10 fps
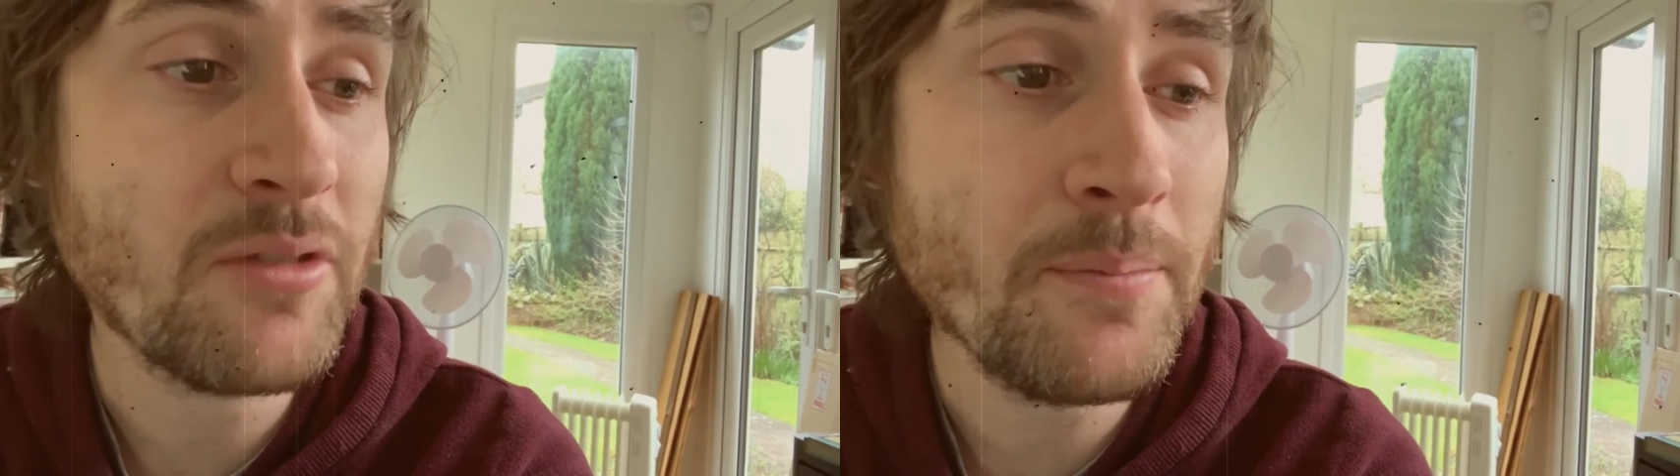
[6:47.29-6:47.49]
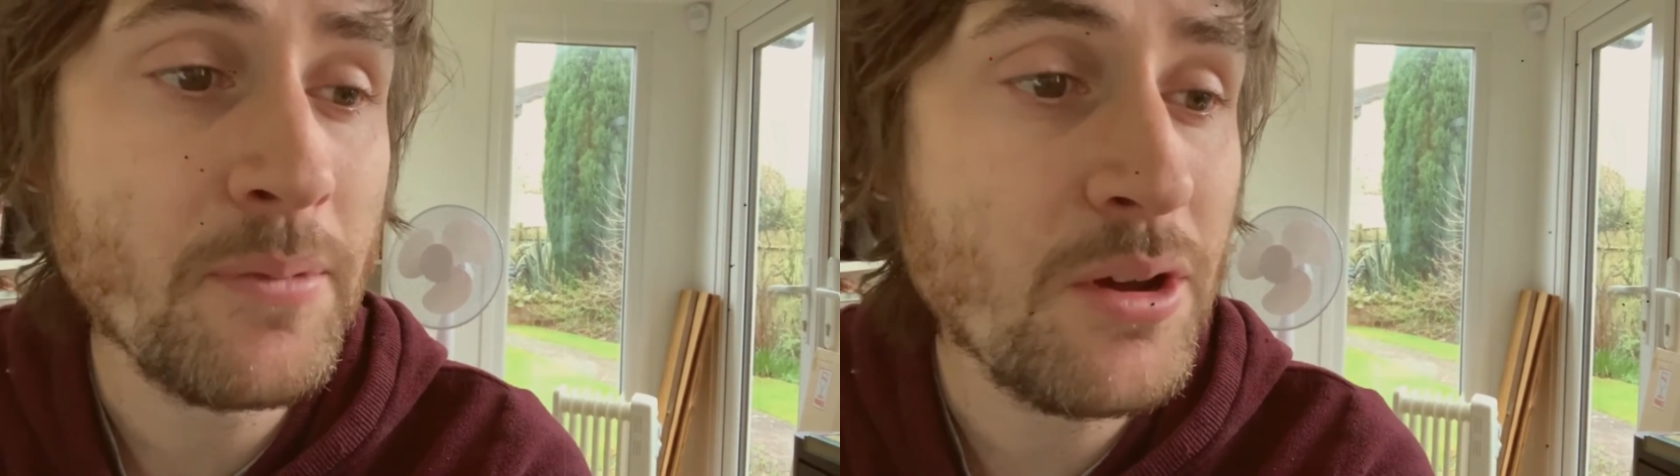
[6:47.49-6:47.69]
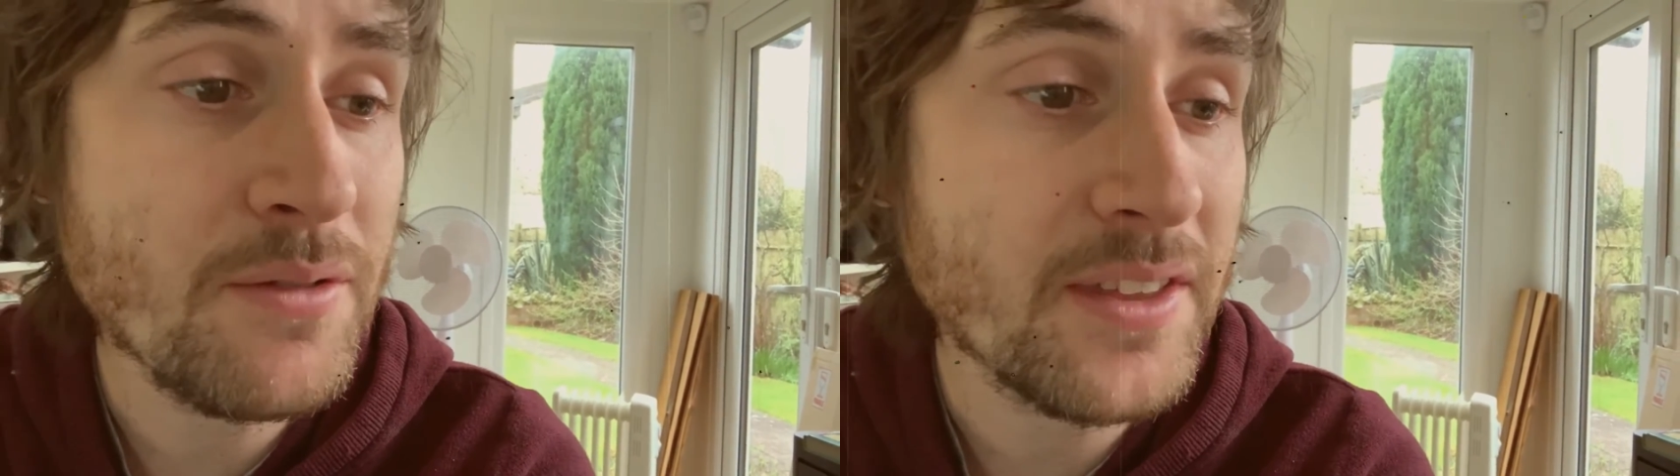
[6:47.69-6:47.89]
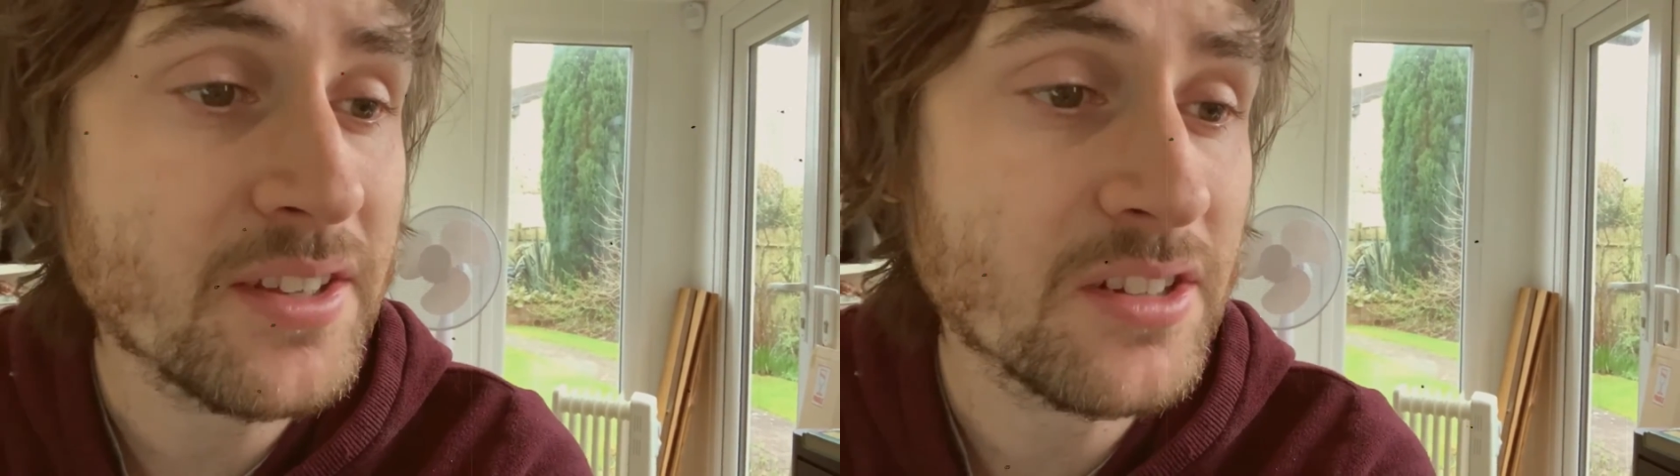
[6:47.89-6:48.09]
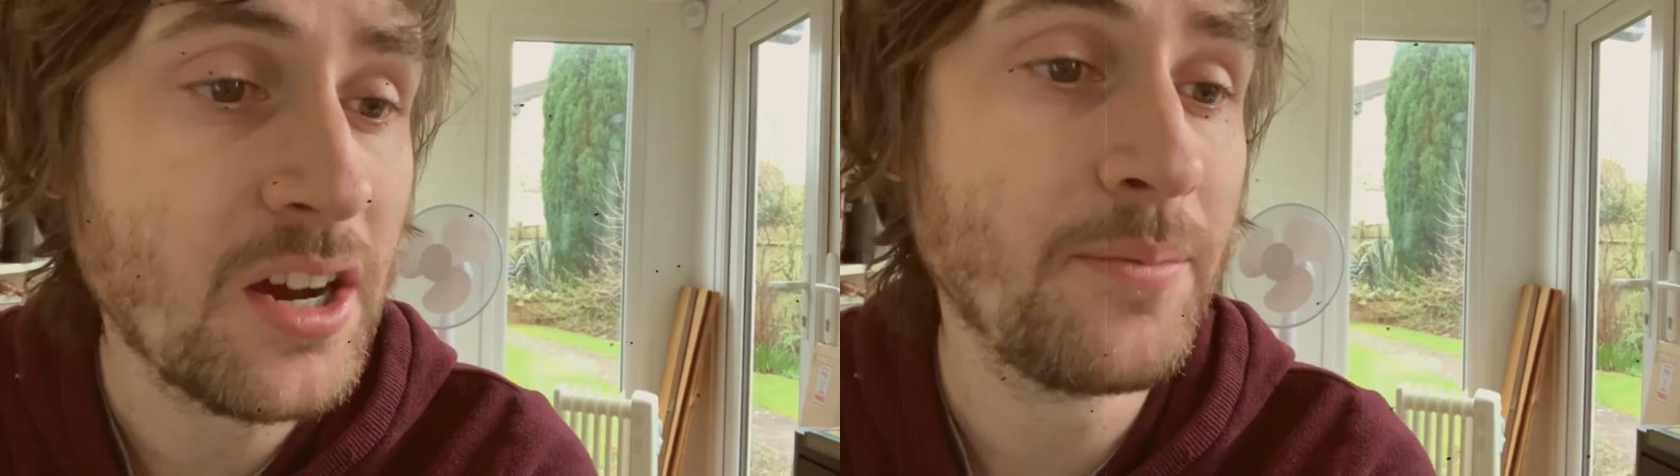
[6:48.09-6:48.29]
remove
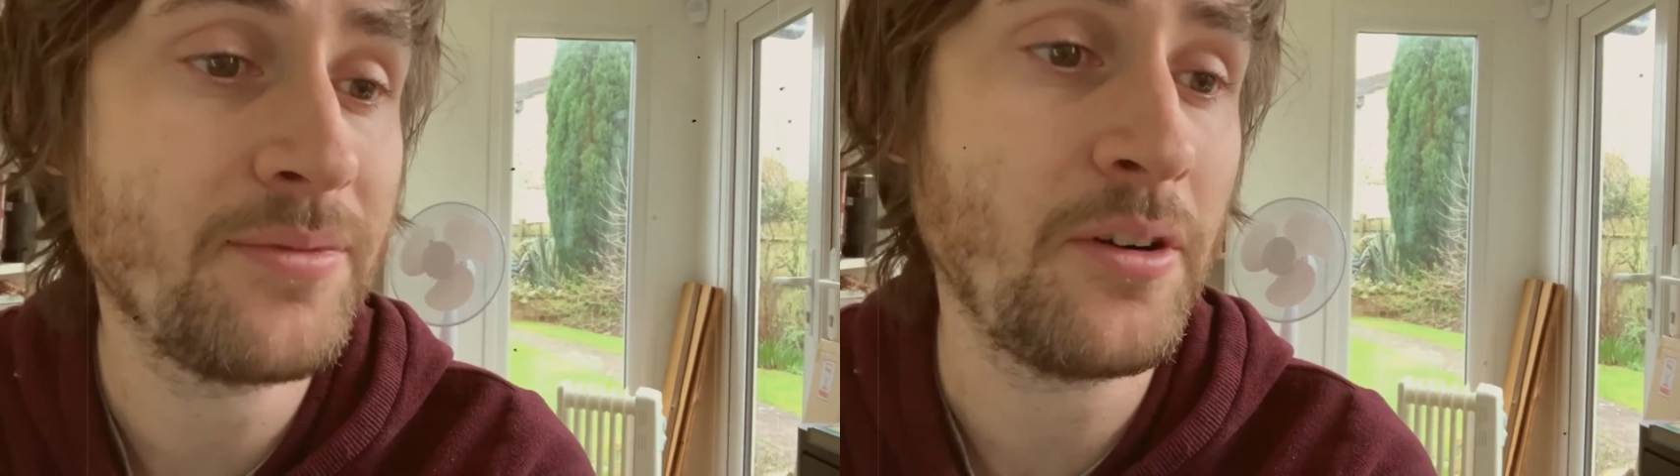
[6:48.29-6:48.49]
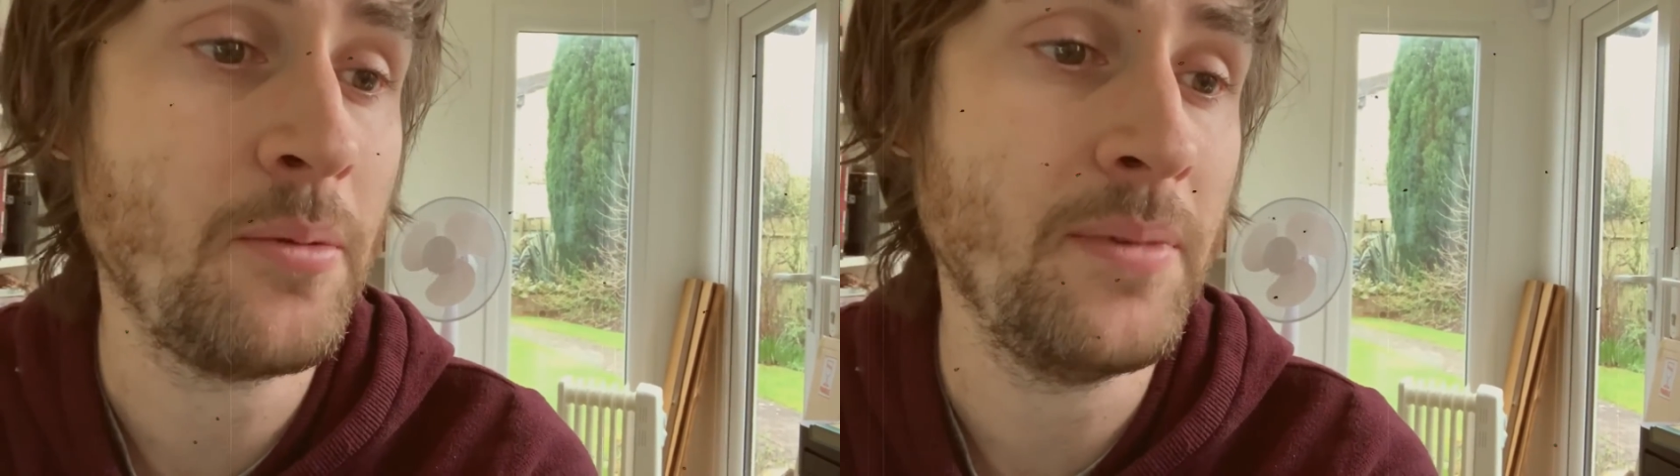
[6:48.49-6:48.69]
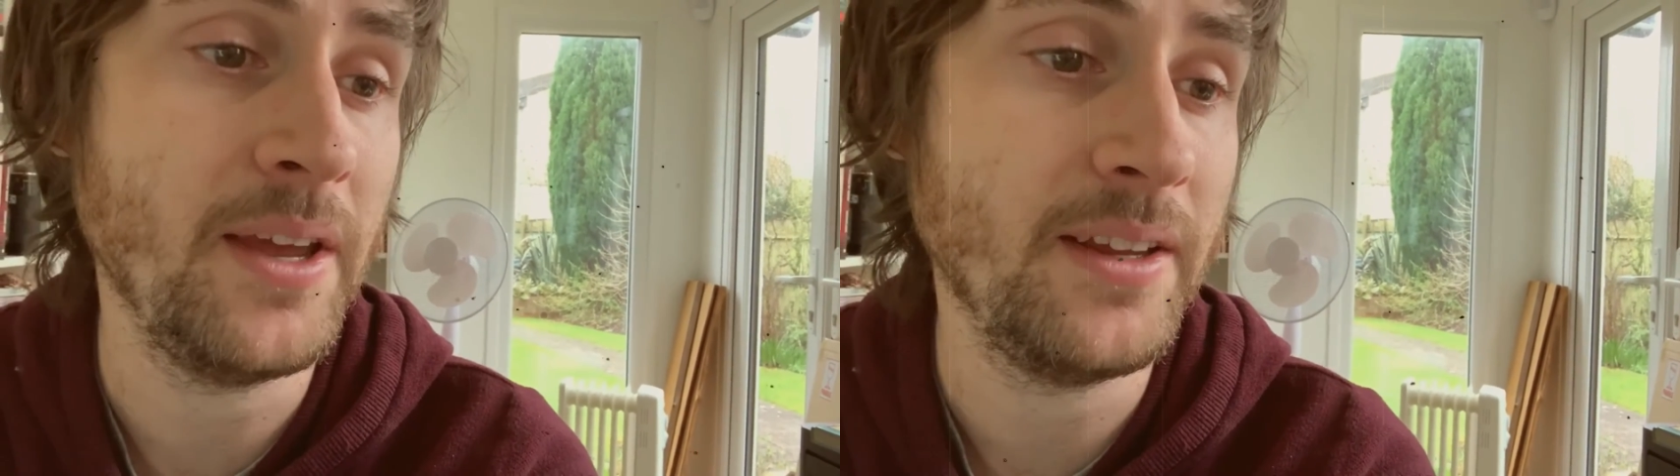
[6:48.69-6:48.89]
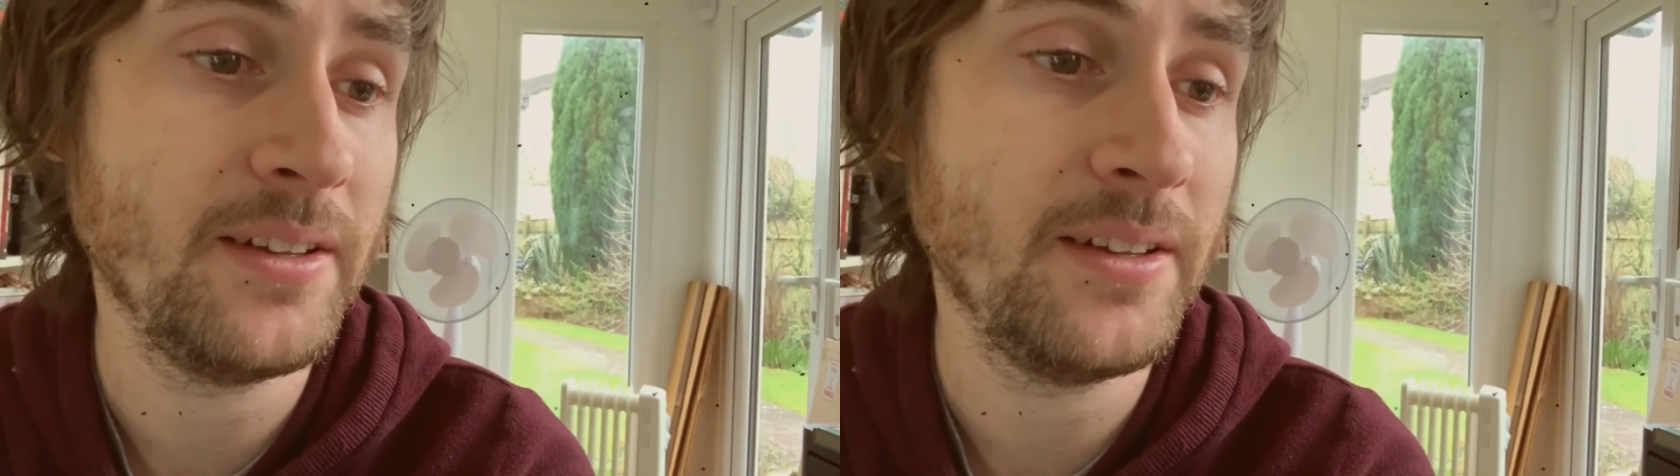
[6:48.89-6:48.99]
this cup from me.